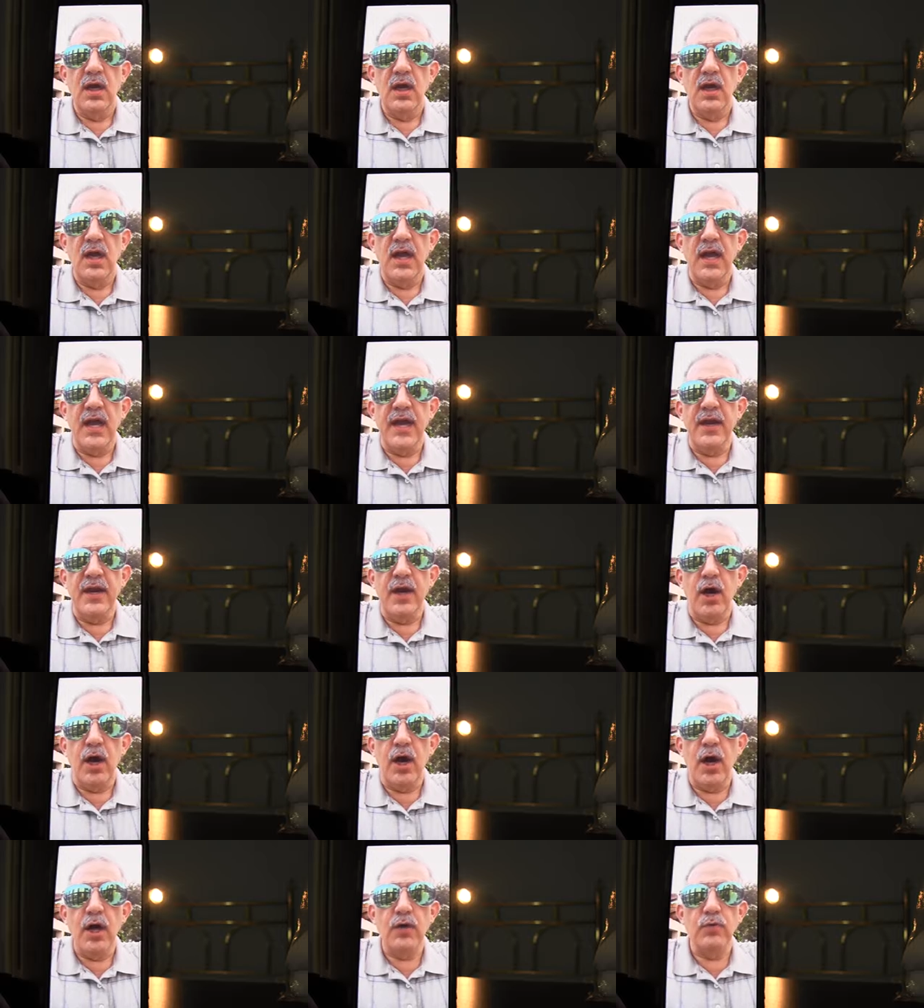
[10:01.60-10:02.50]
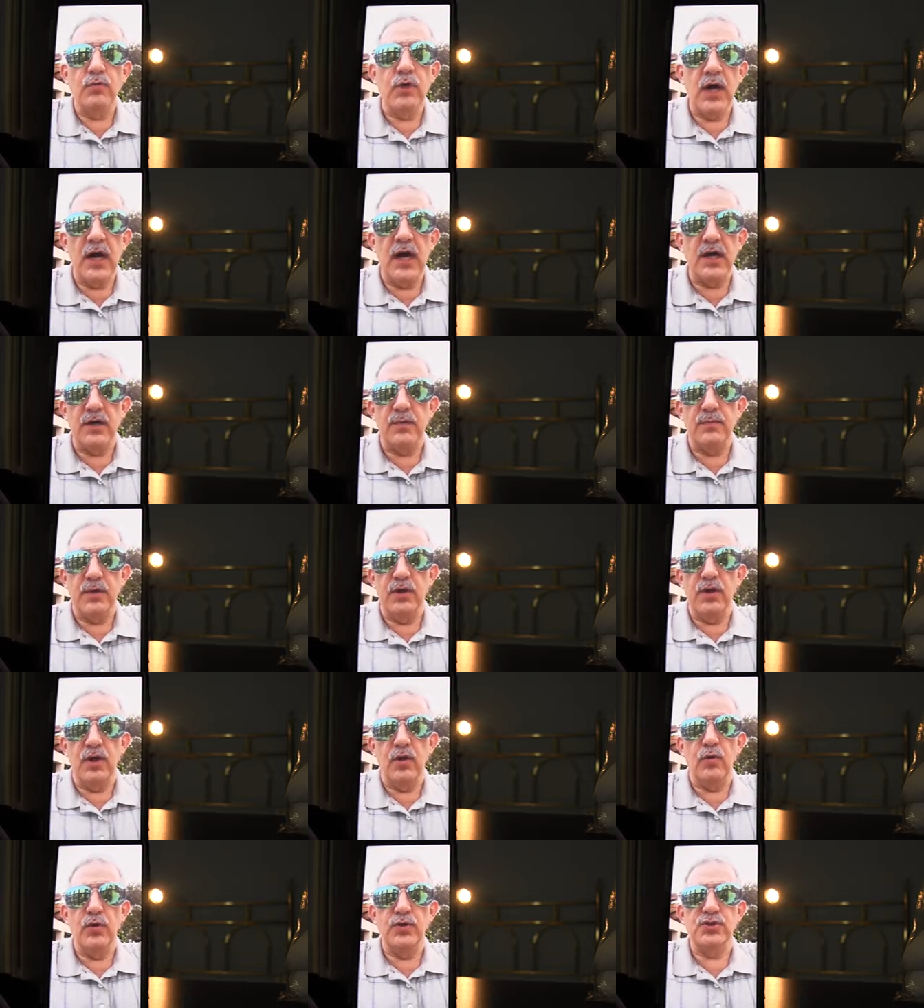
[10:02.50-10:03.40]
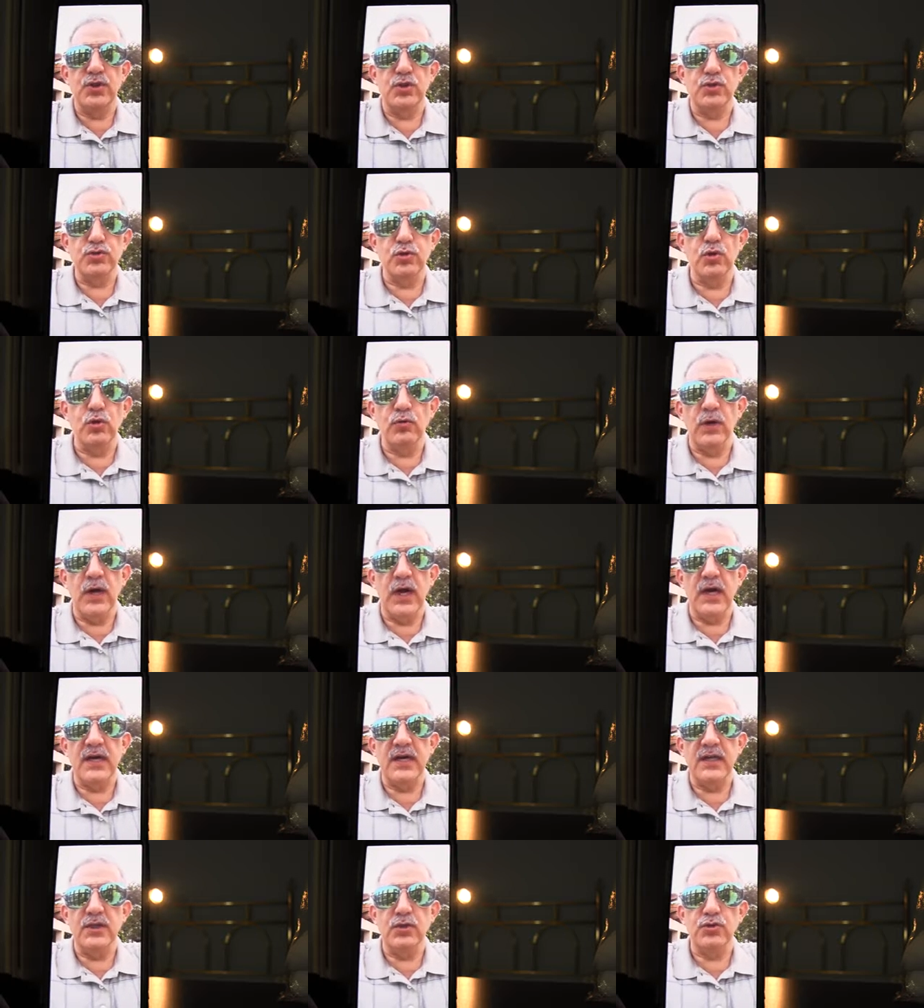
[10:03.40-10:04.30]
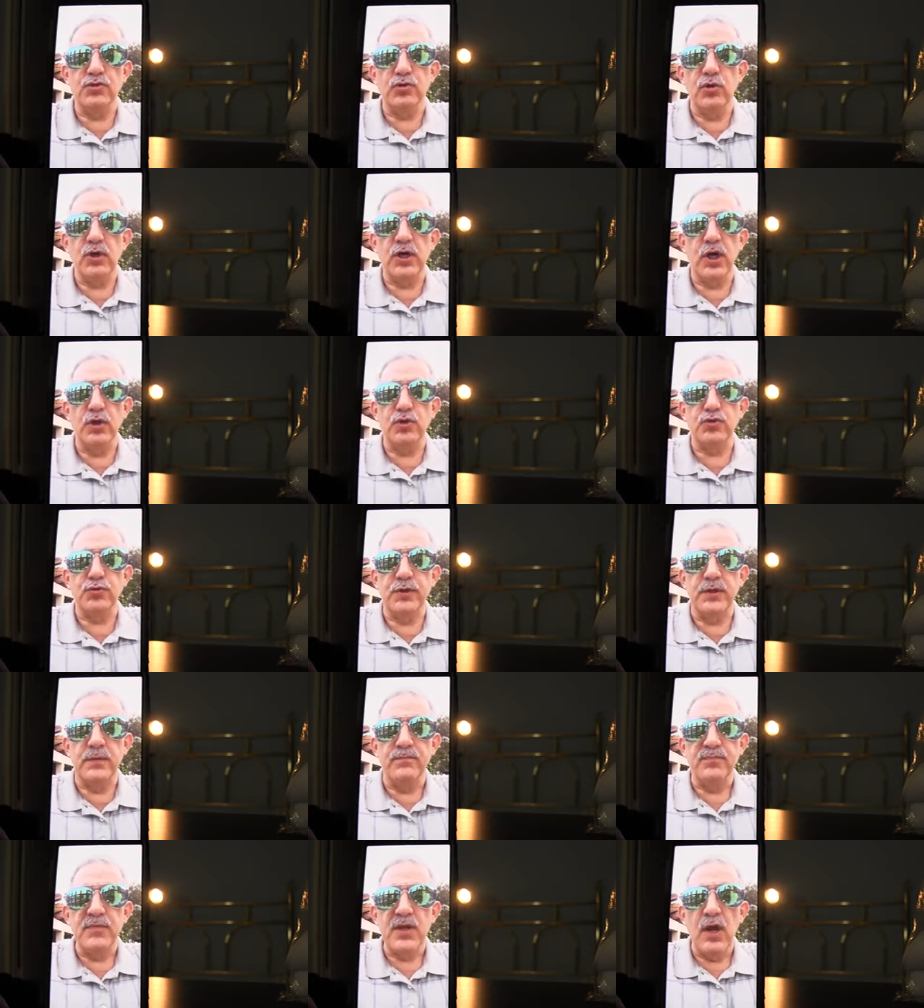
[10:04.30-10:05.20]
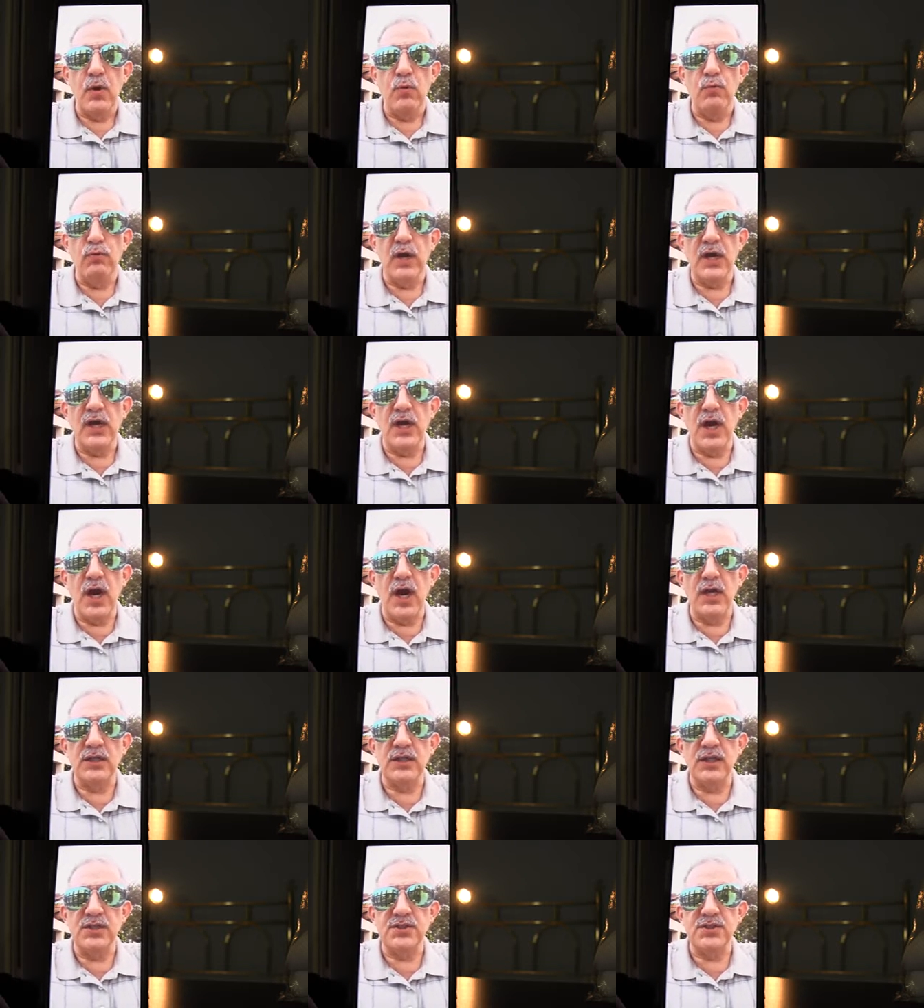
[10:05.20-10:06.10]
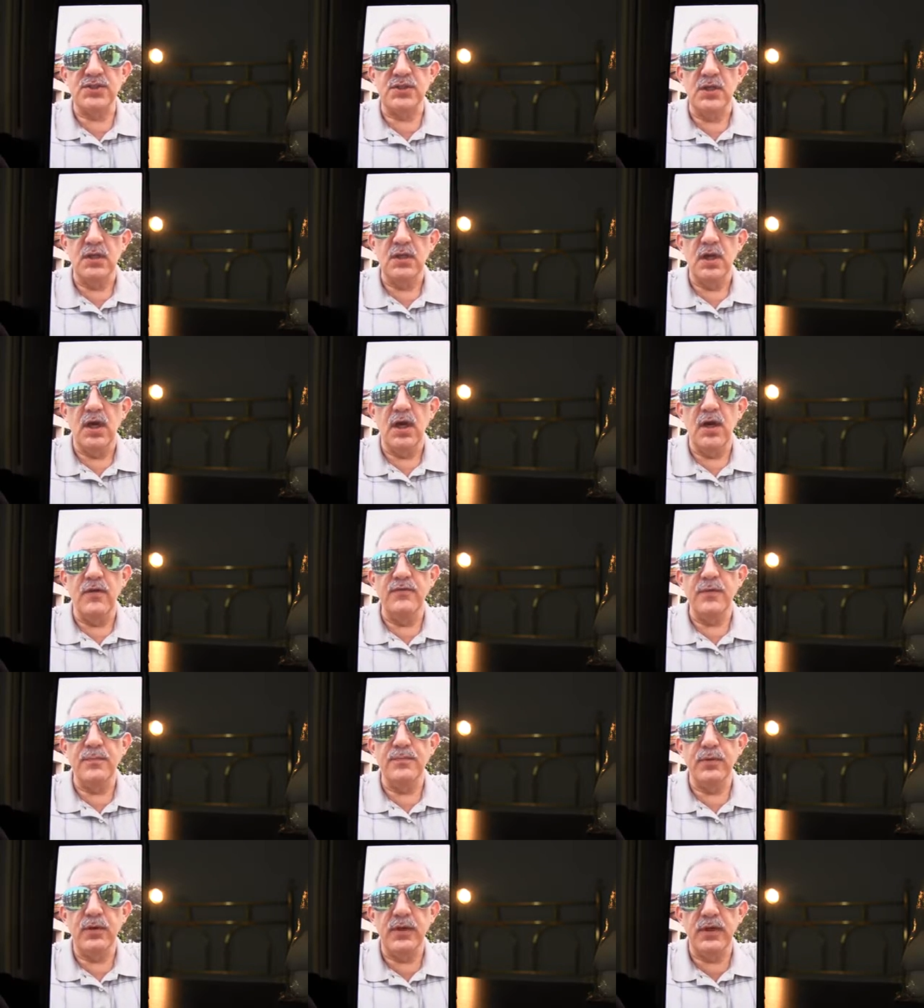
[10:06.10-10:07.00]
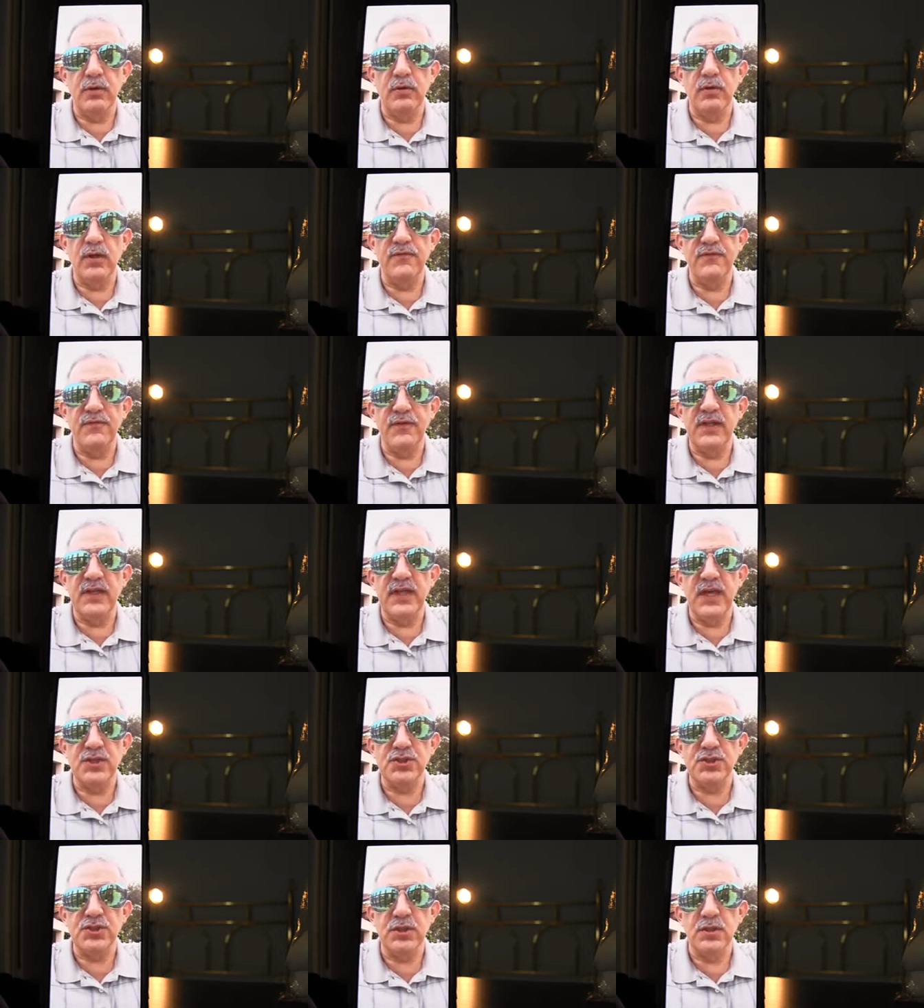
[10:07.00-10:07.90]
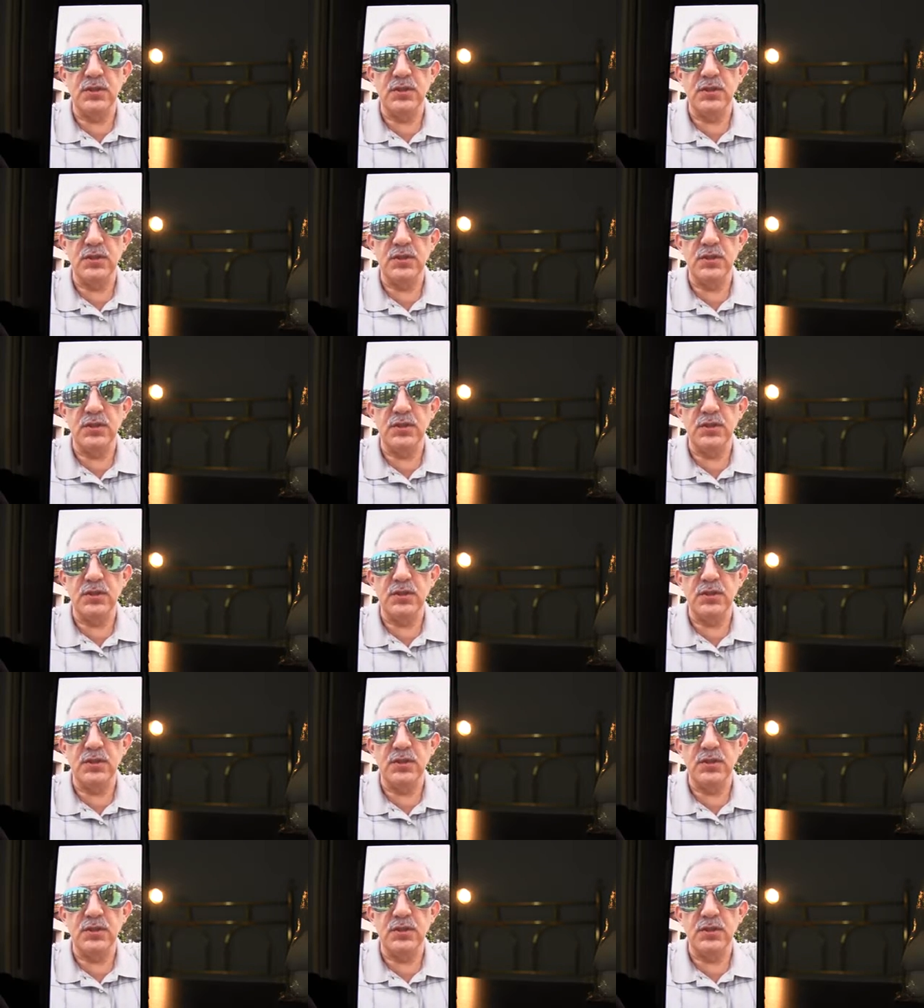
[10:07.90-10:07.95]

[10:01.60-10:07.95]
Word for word: and hard rock. In other words, the true rock and the true country, regardless of the political affiliation,